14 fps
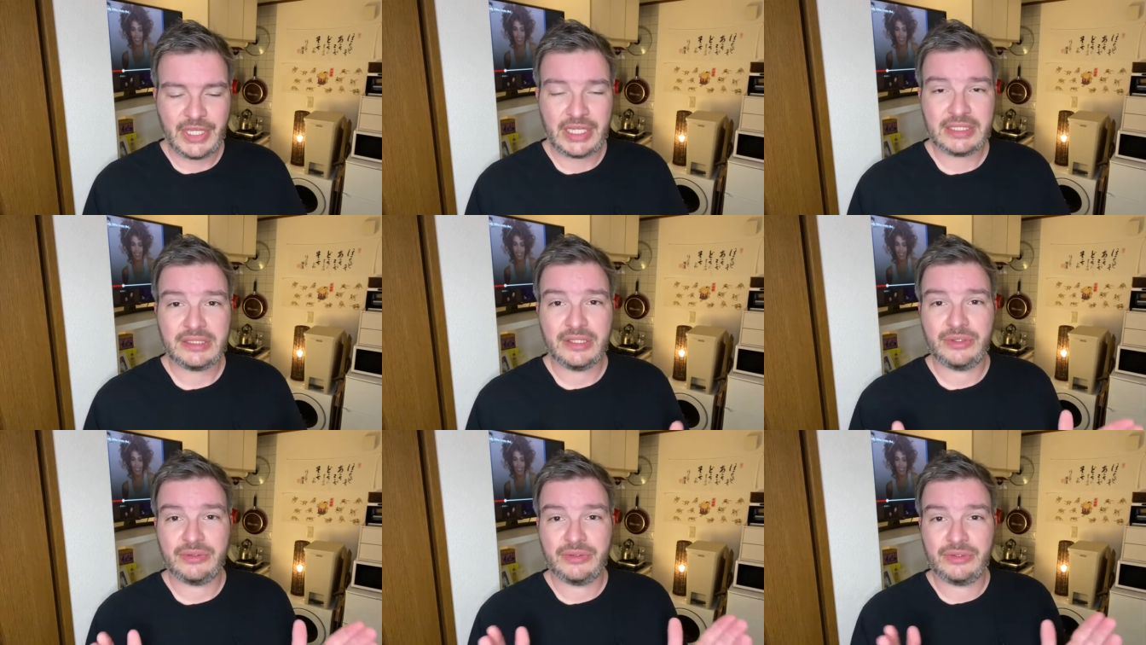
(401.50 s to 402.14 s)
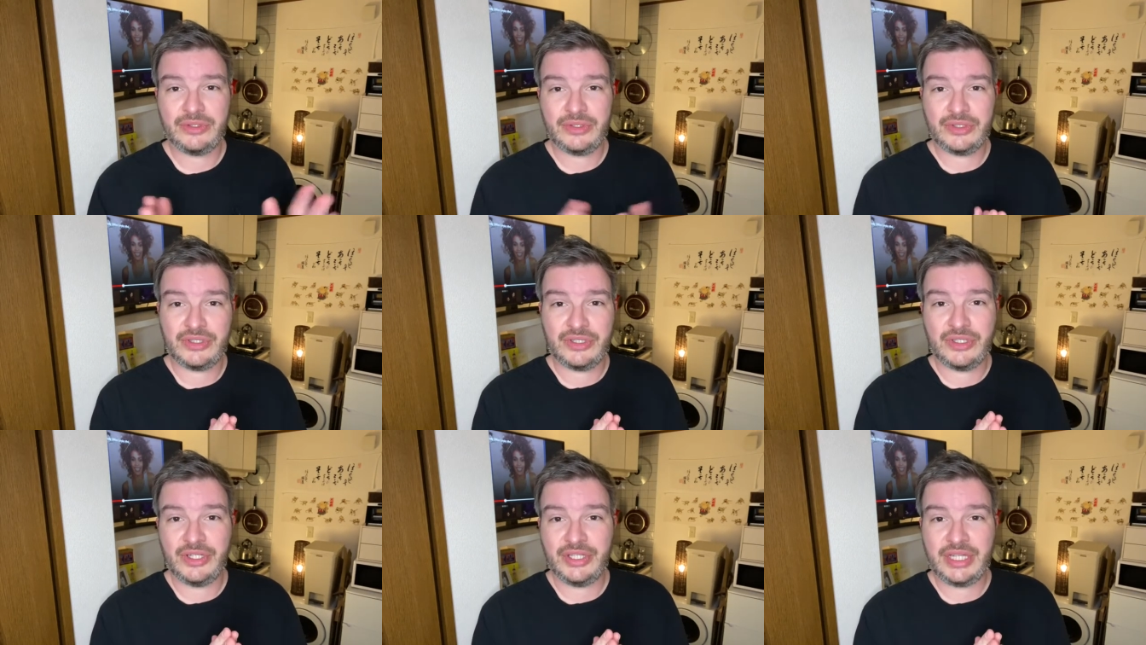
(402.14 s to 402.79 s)
so
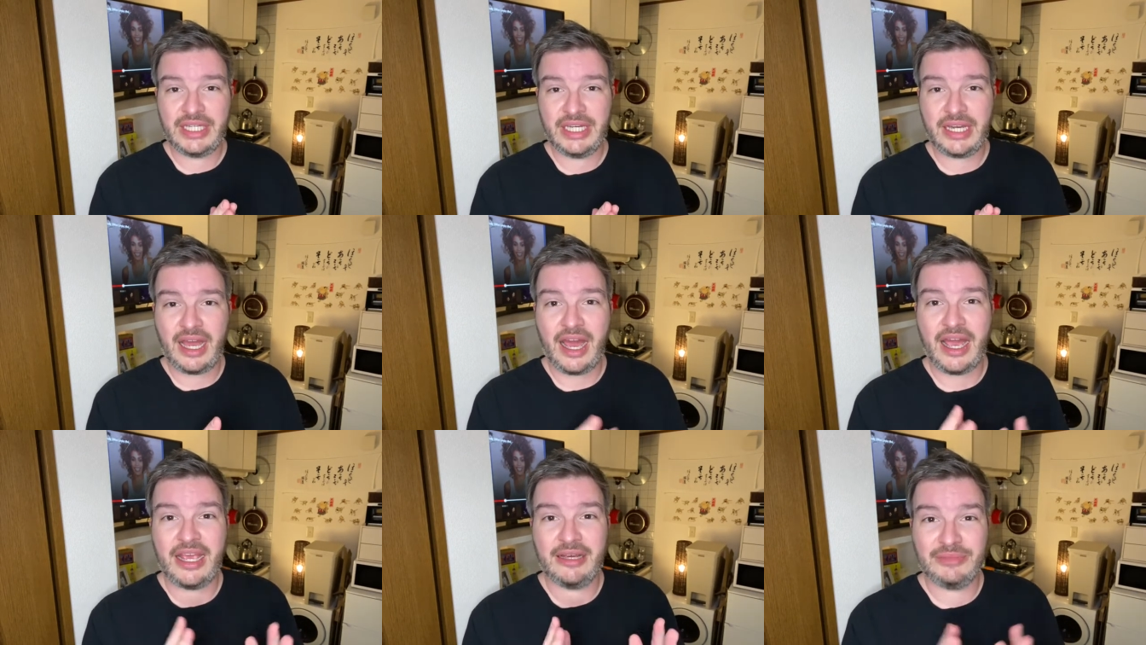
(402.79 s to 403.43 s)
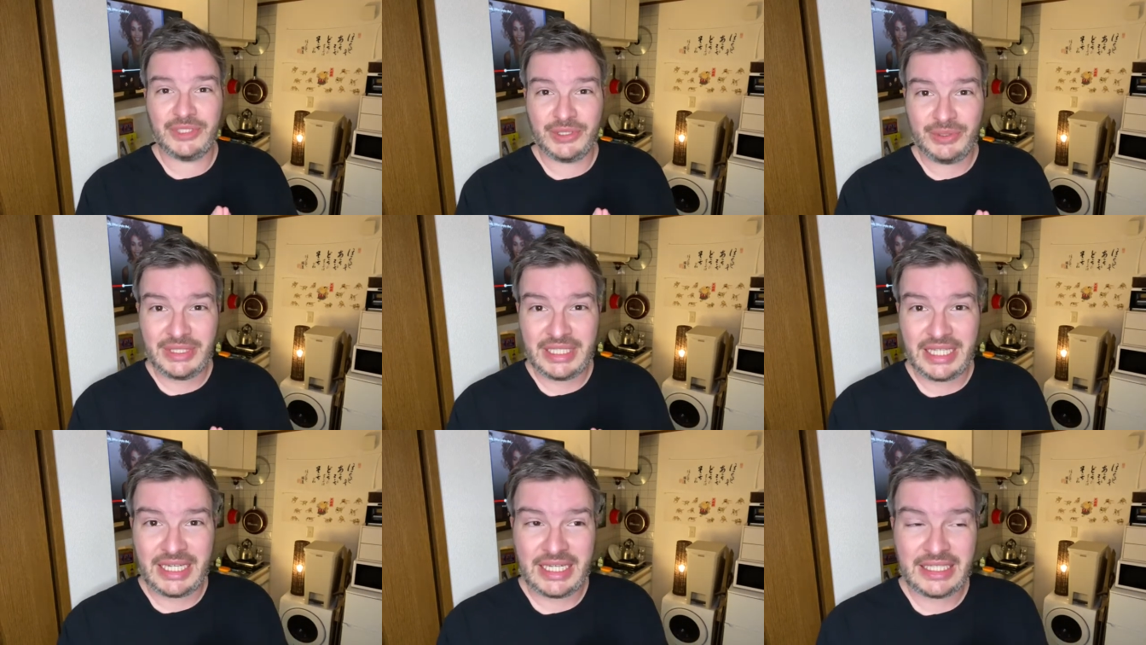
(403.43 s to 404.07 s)
good thing I am doing
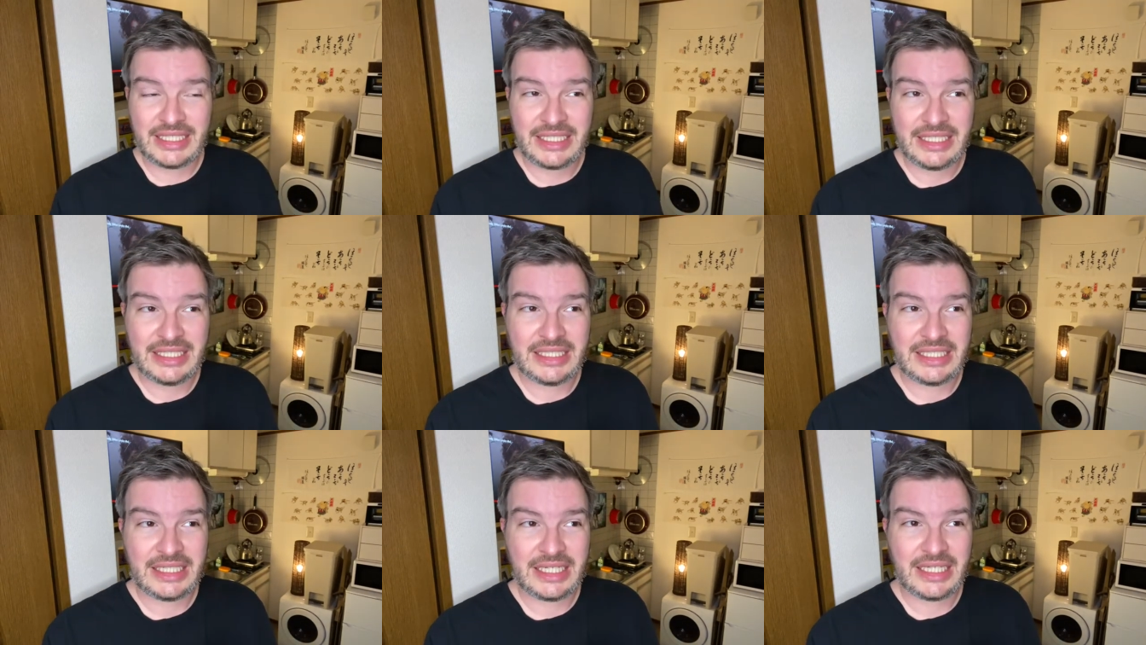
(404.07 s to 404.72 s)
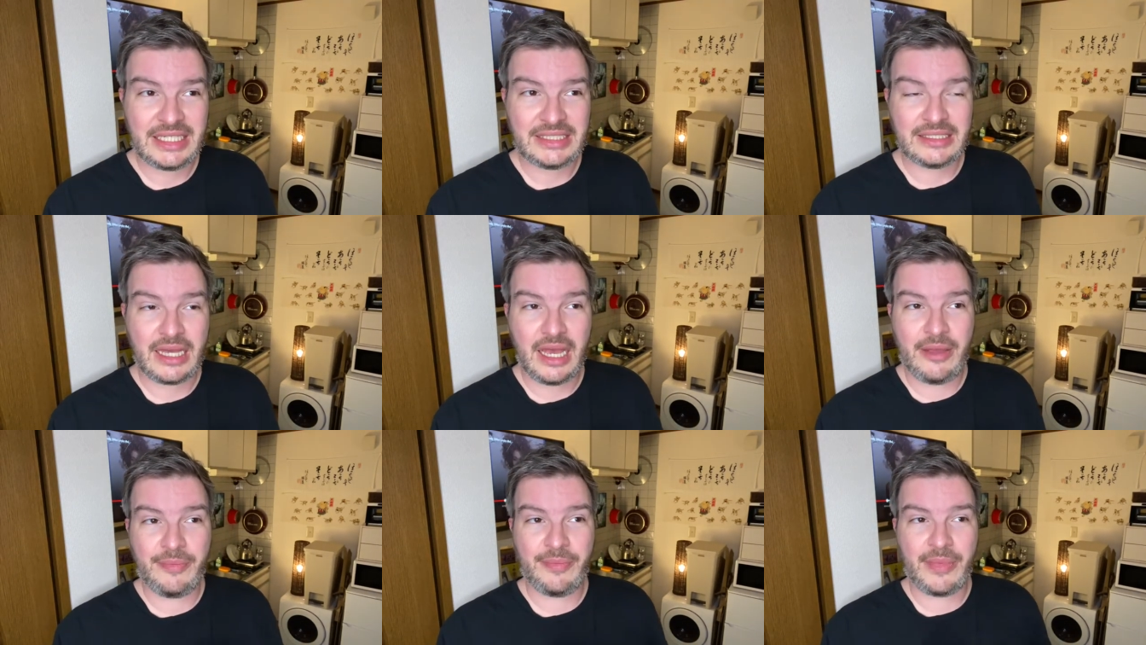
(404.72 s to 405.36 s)
that. I guess
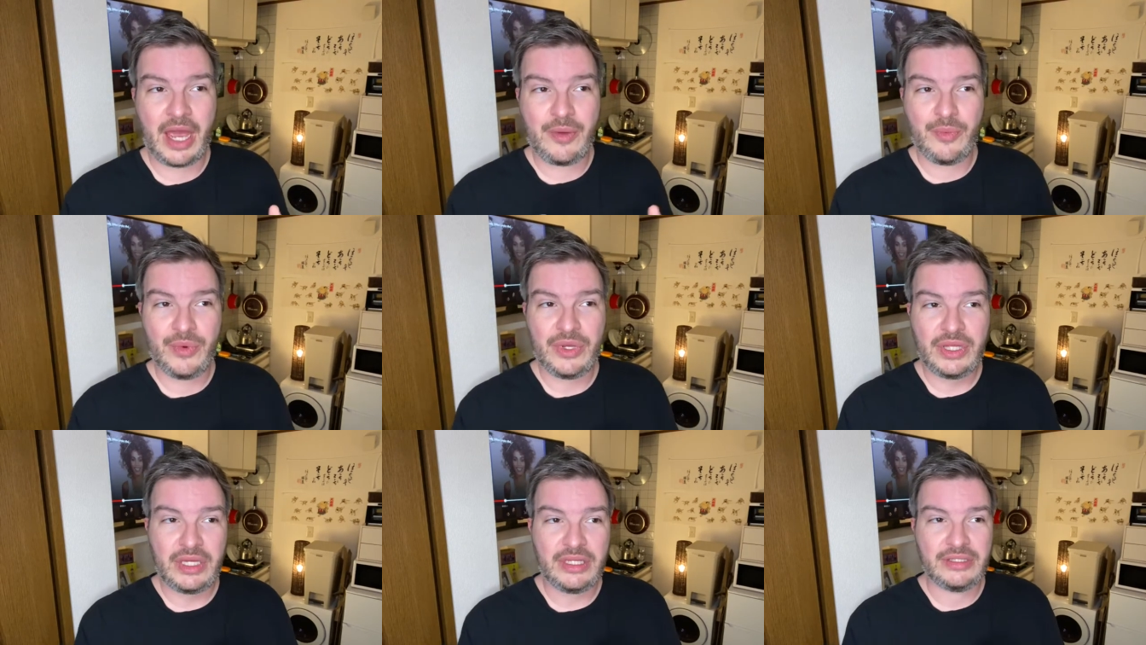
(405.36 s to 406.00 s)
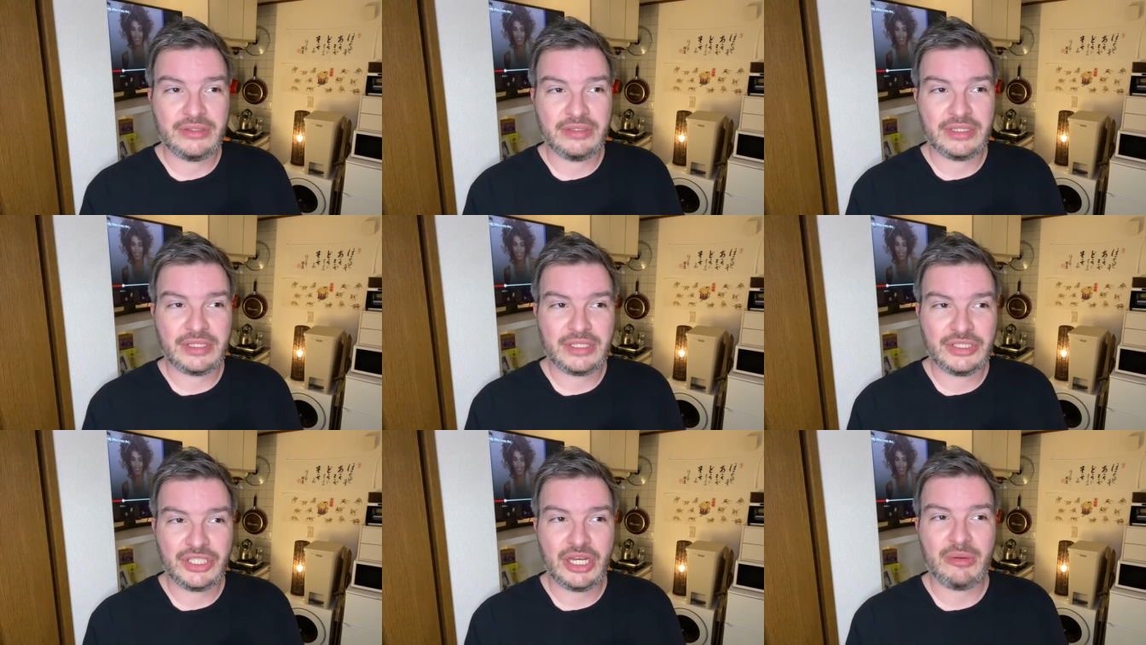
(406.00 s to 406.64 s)
I'm I'm really doing a
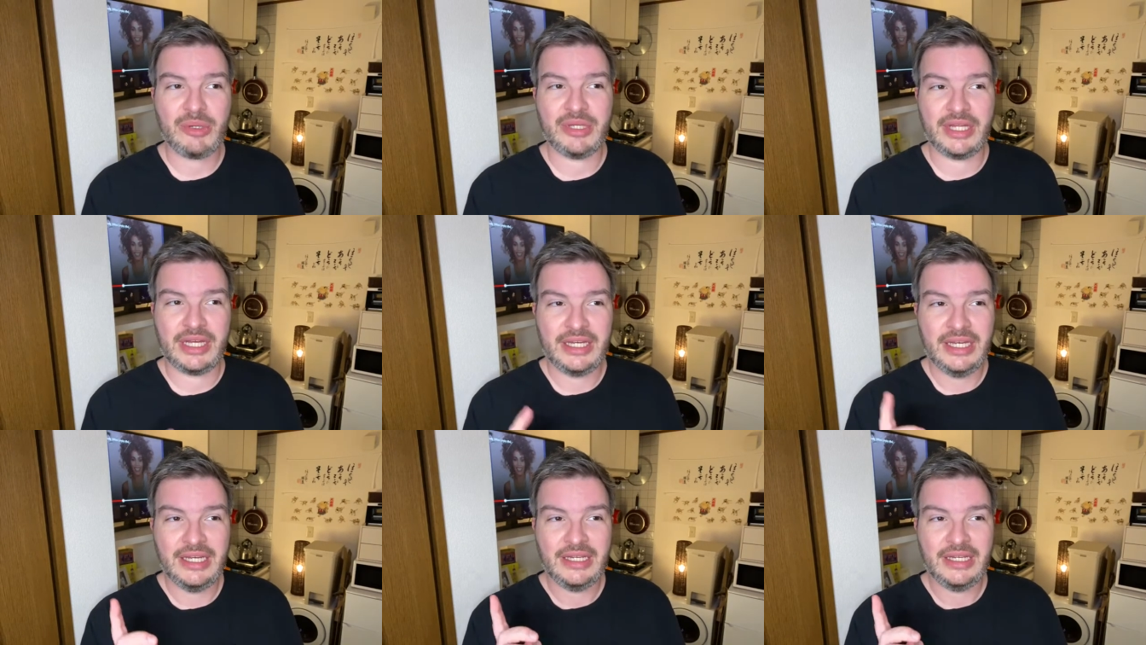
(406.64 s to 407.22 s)
good job on that.